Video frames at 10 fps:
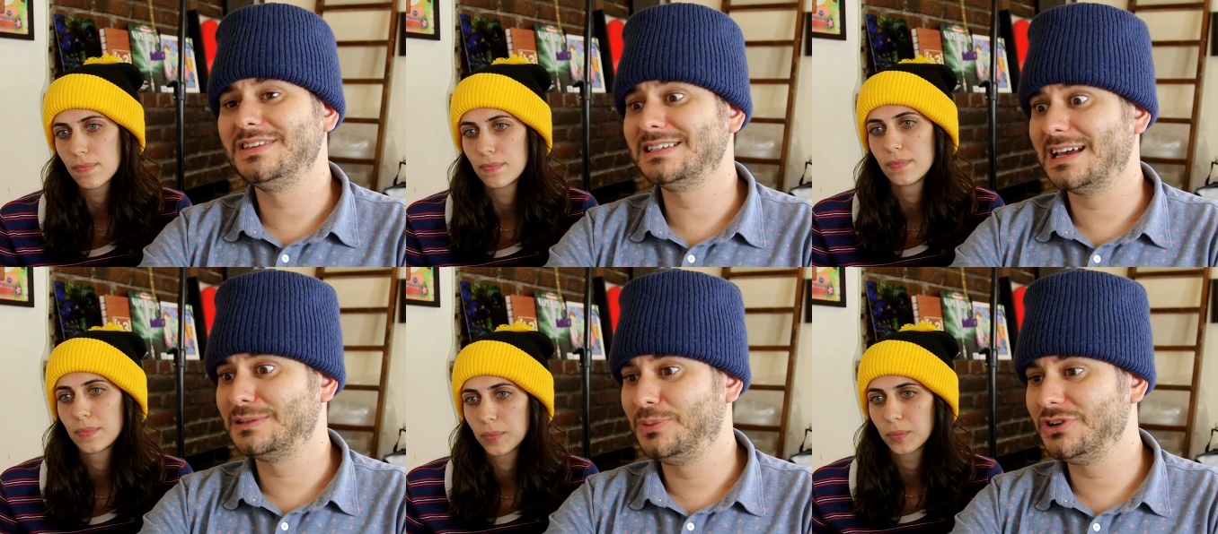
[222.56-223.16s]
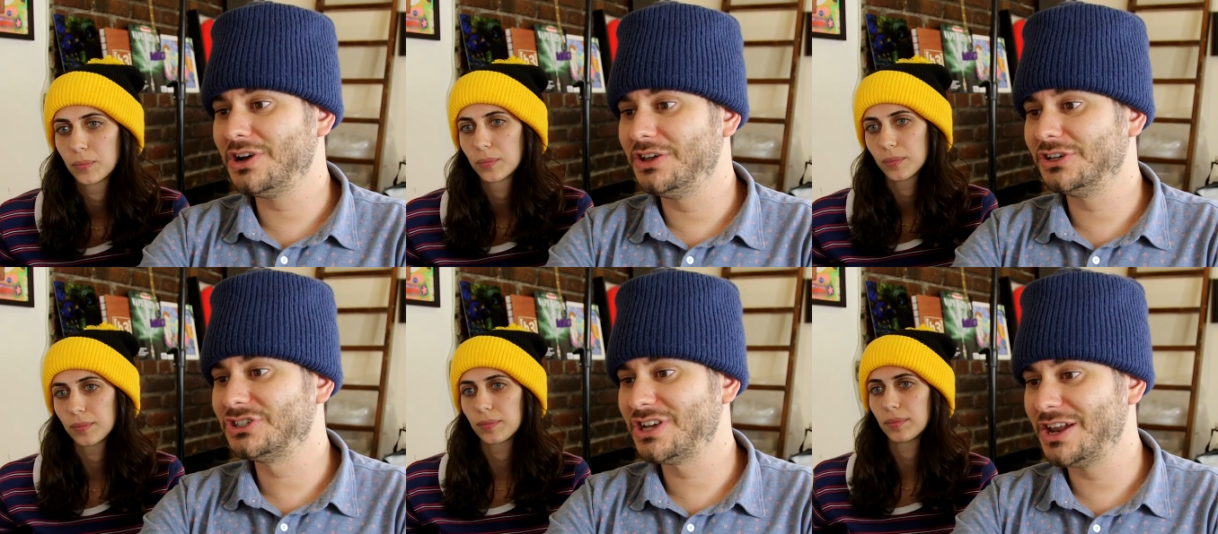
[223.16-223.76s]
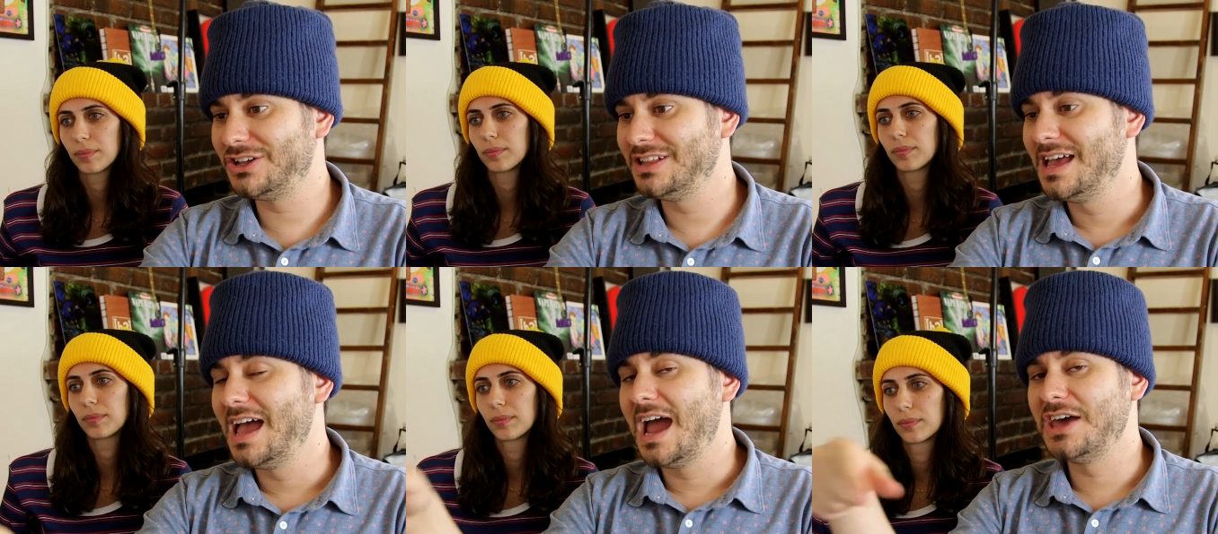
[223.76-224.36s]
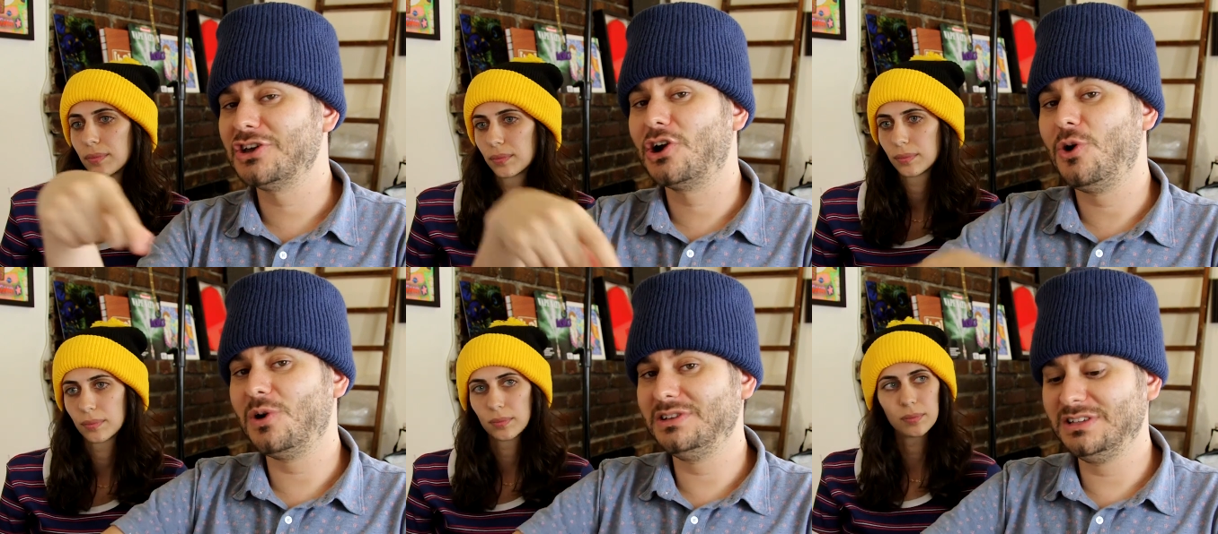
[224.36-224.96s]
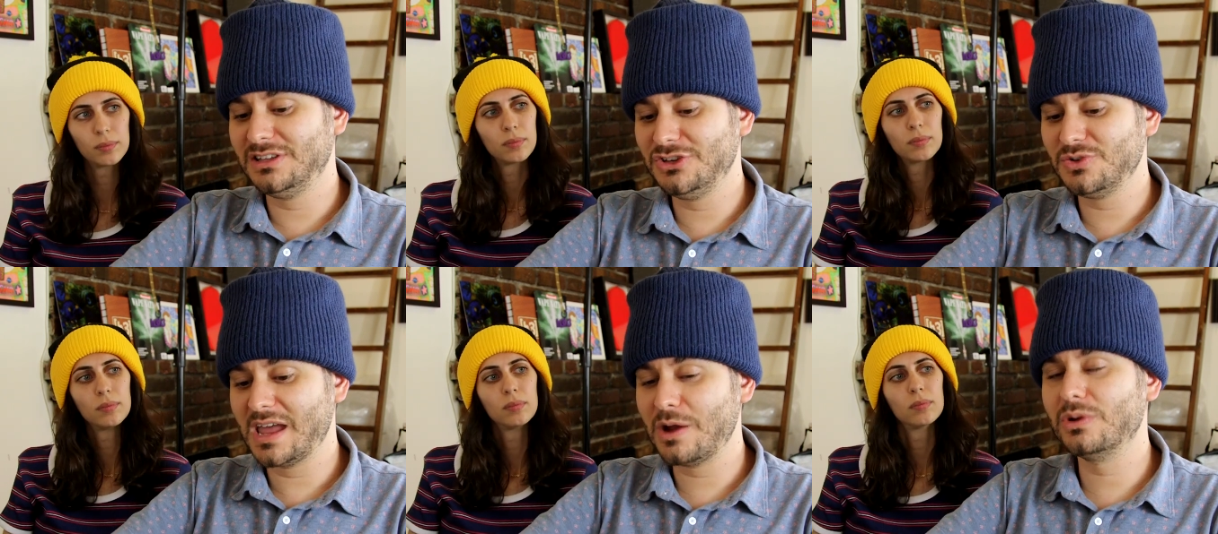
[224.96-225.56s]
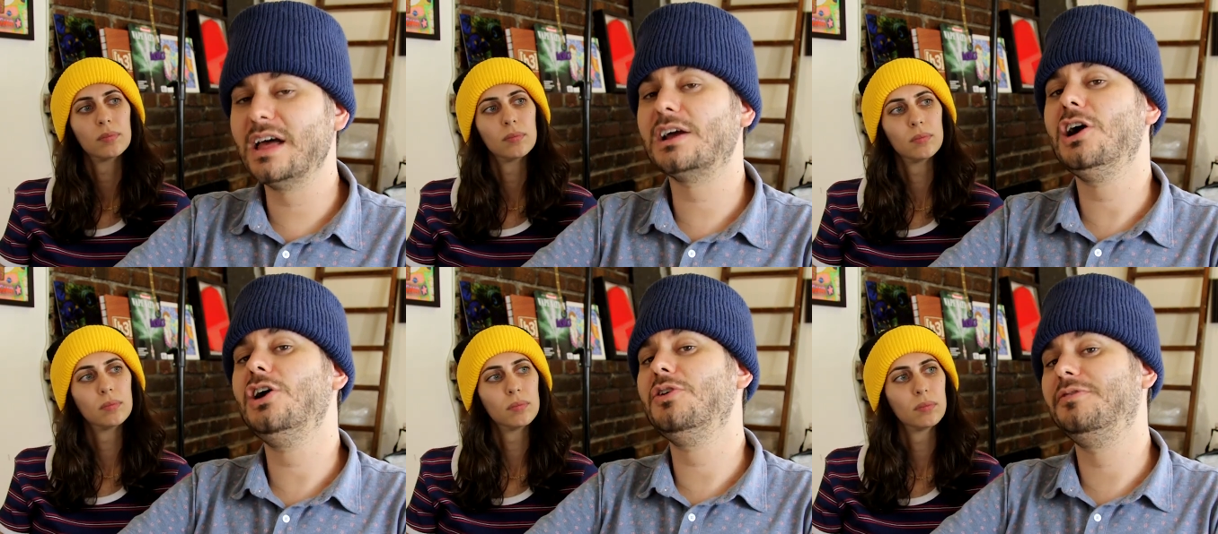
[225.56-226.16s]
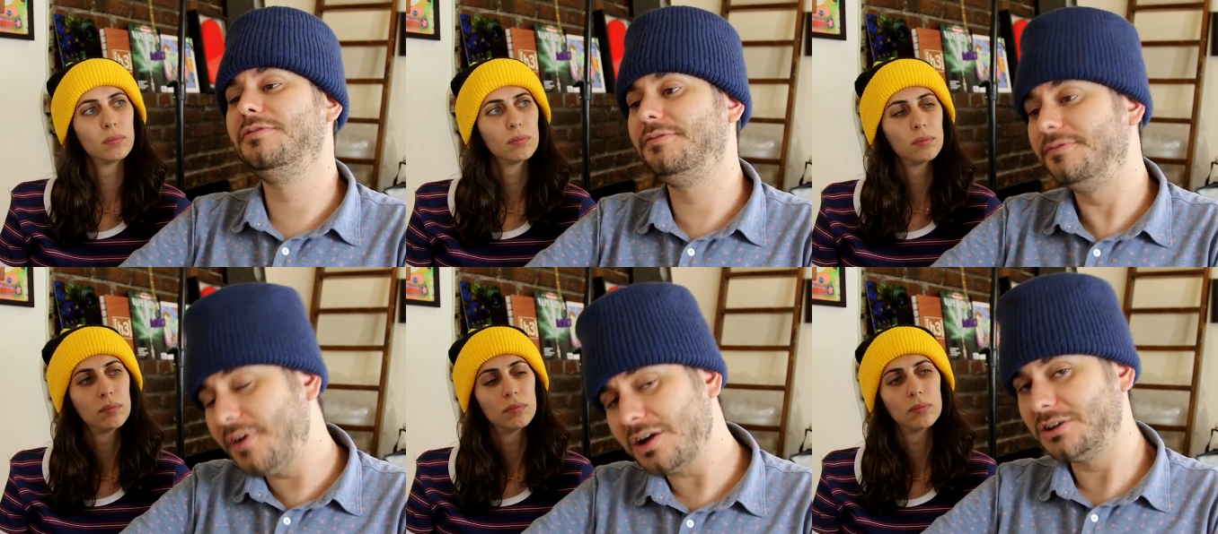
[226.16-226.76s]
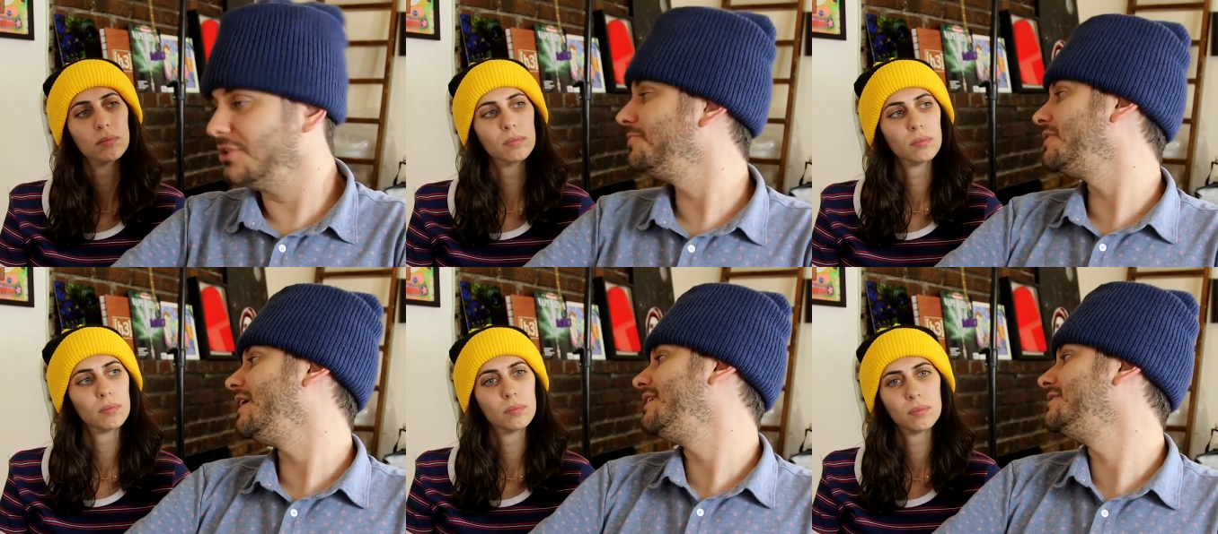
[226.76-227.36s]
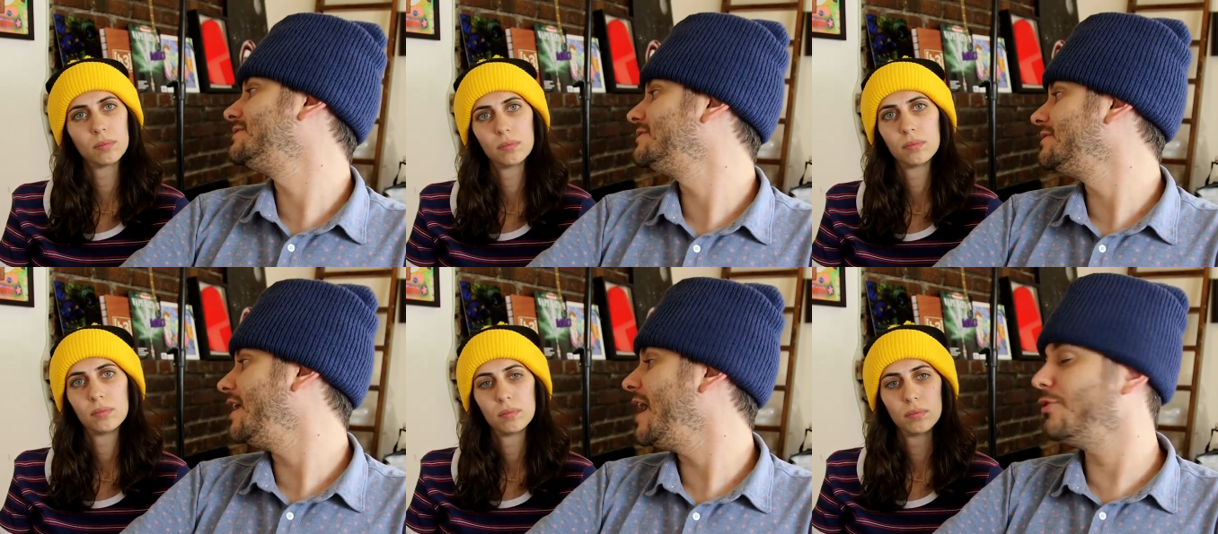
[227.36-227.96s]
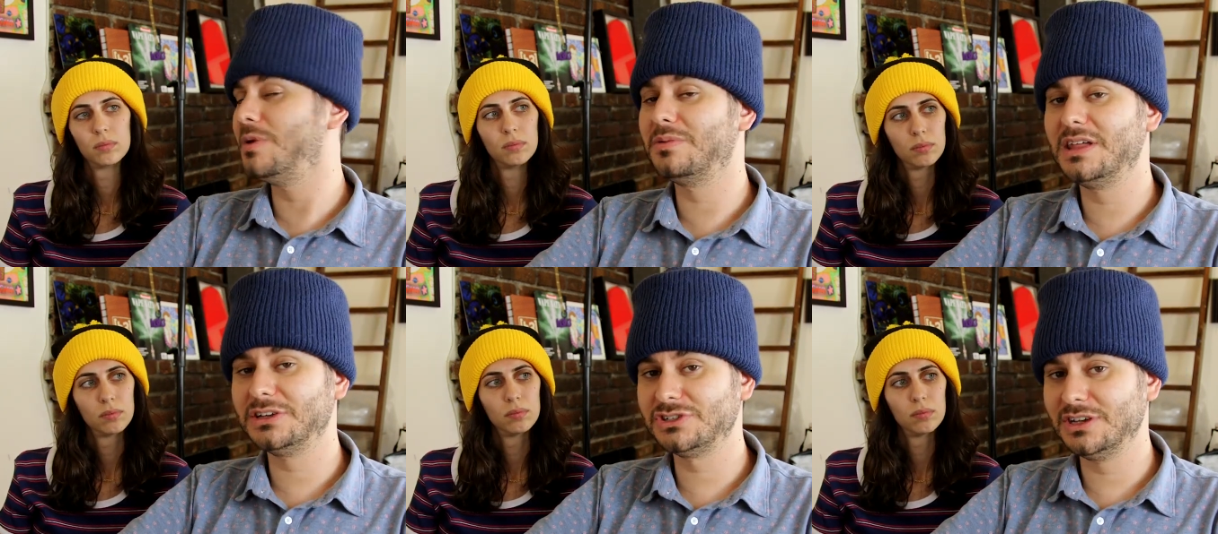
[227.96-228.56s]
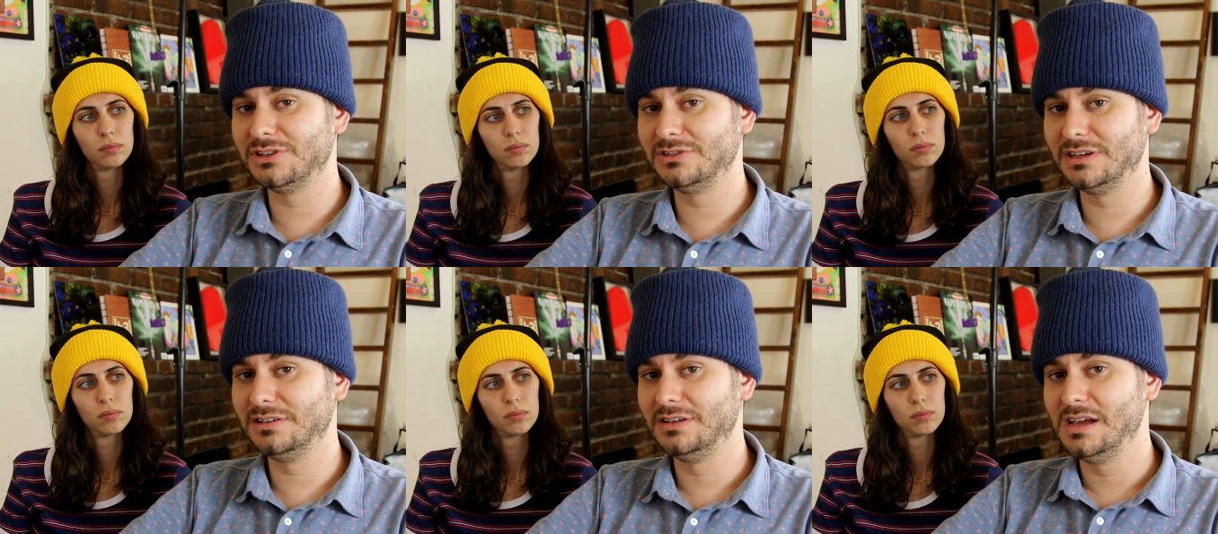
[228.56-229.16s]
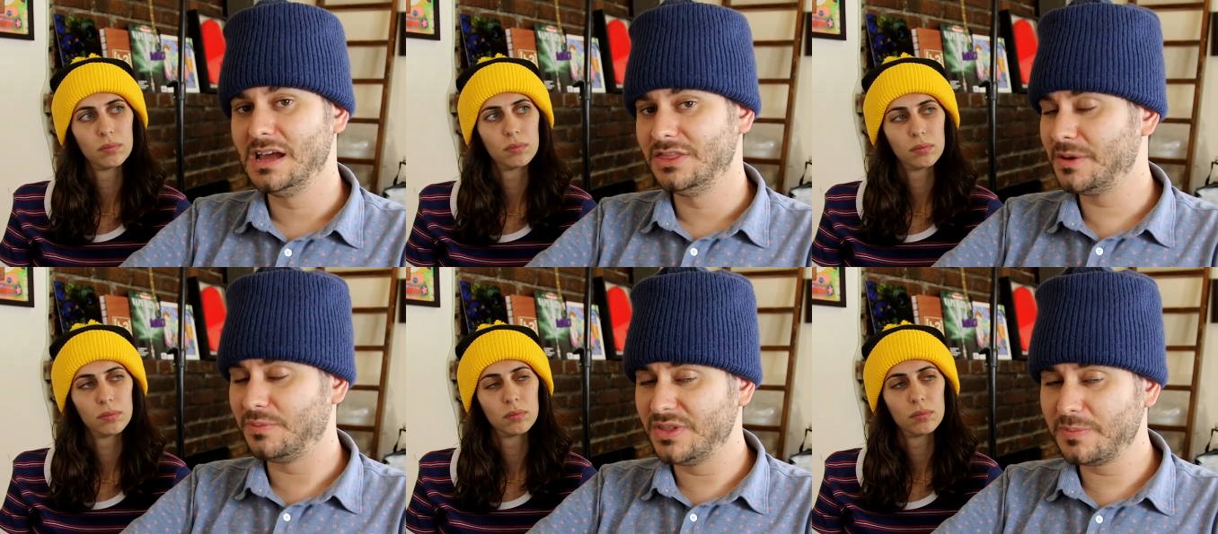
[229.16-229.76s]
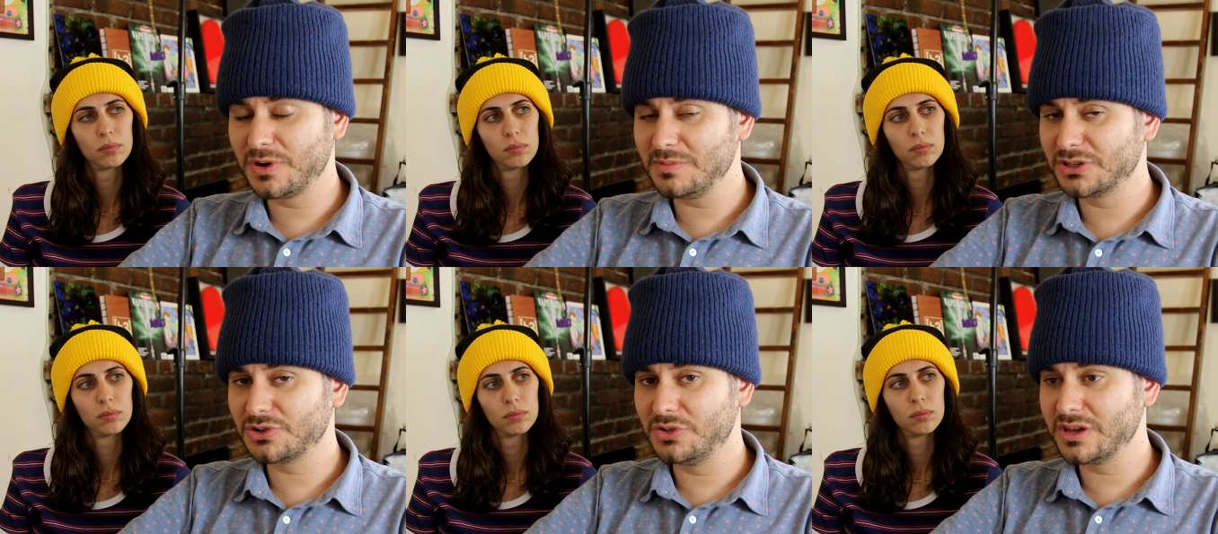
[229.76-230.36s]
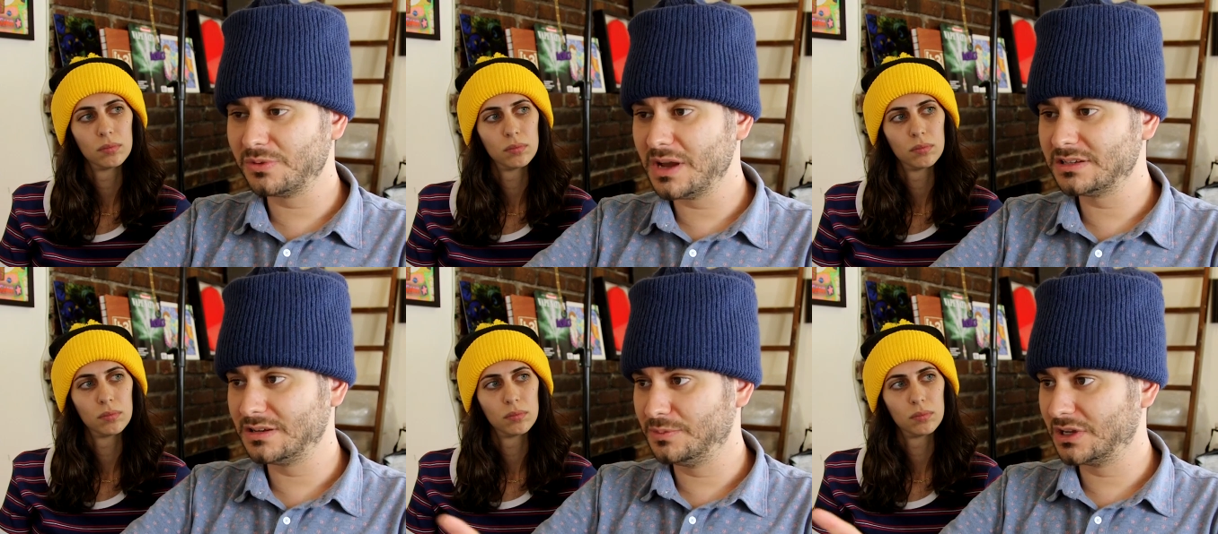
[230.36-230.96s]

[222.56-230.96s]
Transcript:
Speaker 1: These guys put it on their channel, and the courts in the UK were like, oh, fuck you guys. I remember that shit you did. They, they pretty much only arrested him